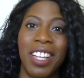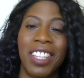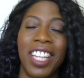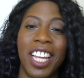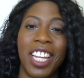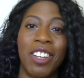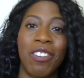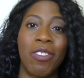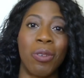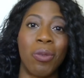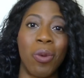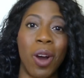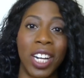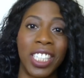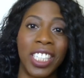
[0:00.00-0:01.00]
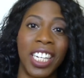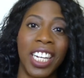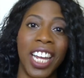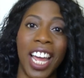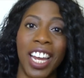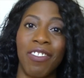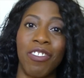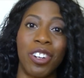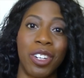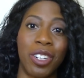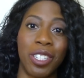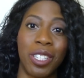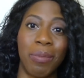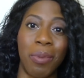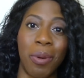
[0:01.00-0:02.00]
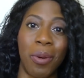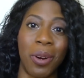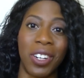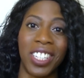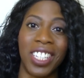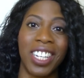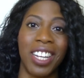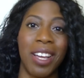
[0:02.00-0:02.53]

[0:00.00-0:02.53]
Thank you for watching and for your support.